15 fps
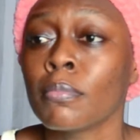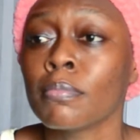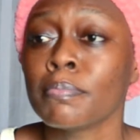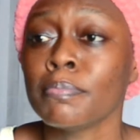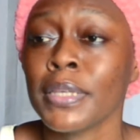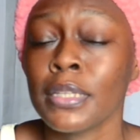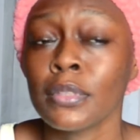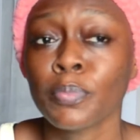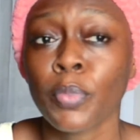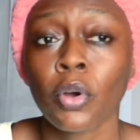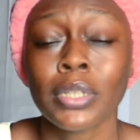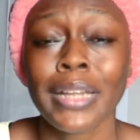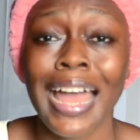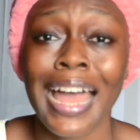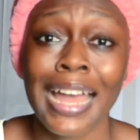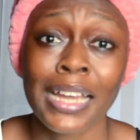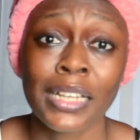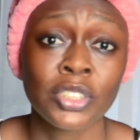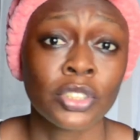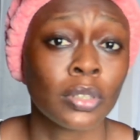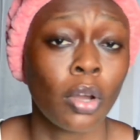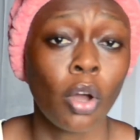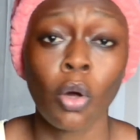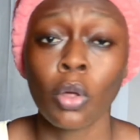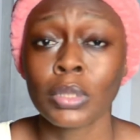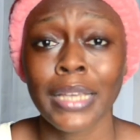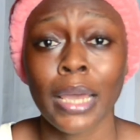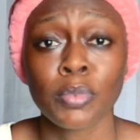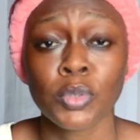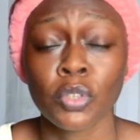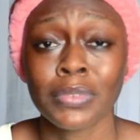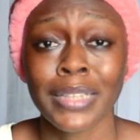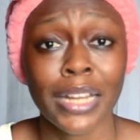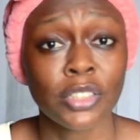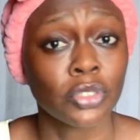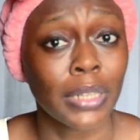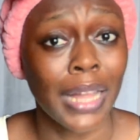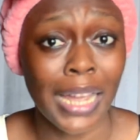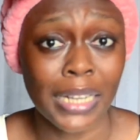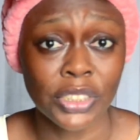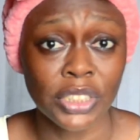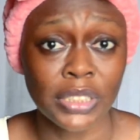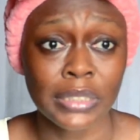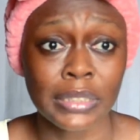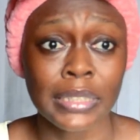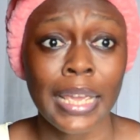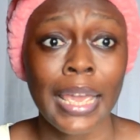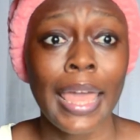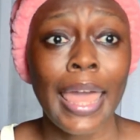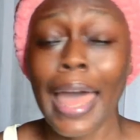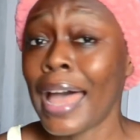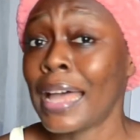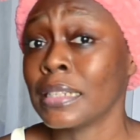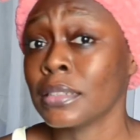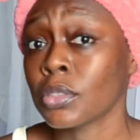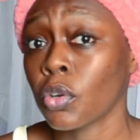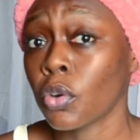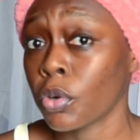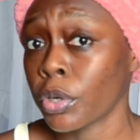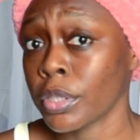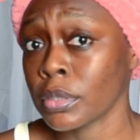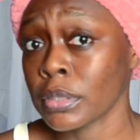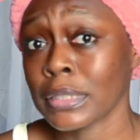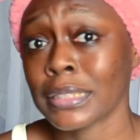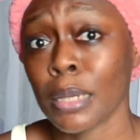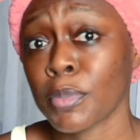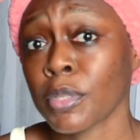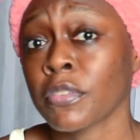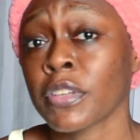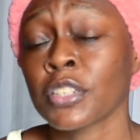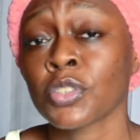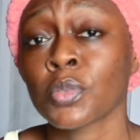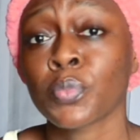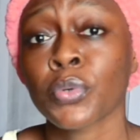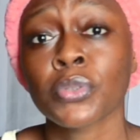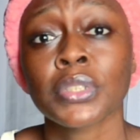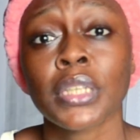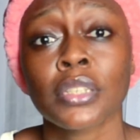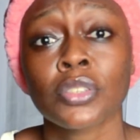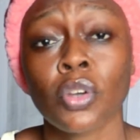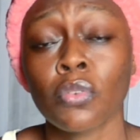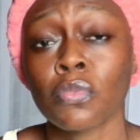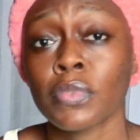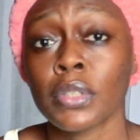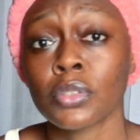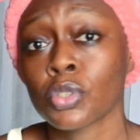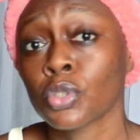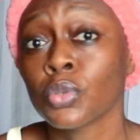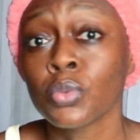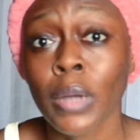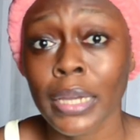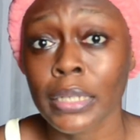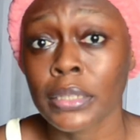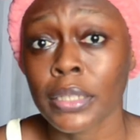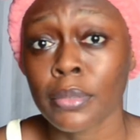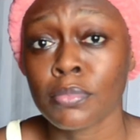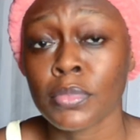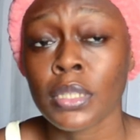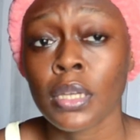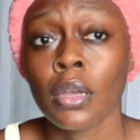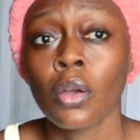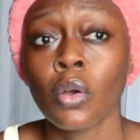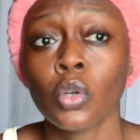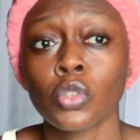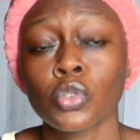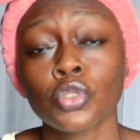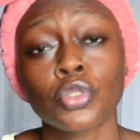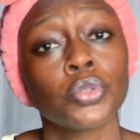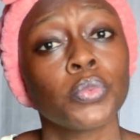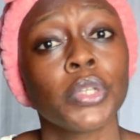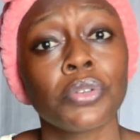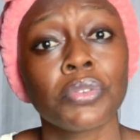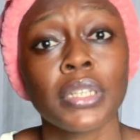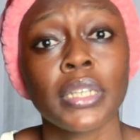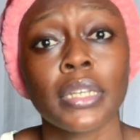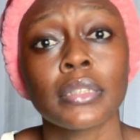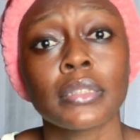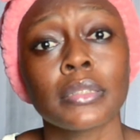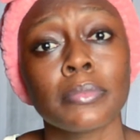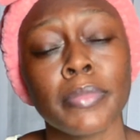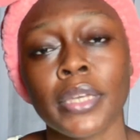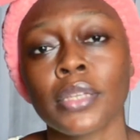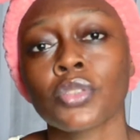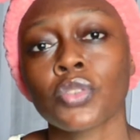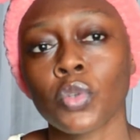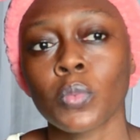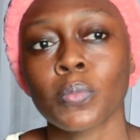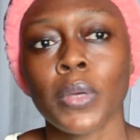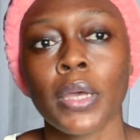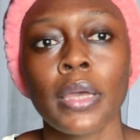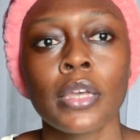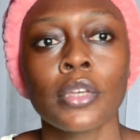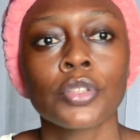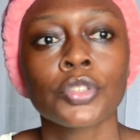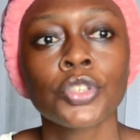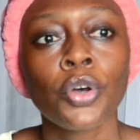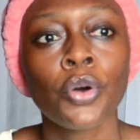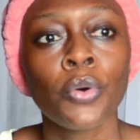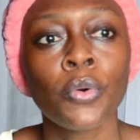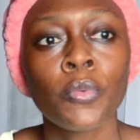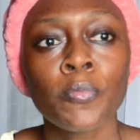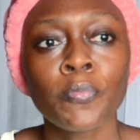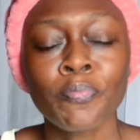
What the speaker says: bean pod ash, all types of natural ashes, and oil. This application process of the 2 items, or those 2 ingredients, make soap. So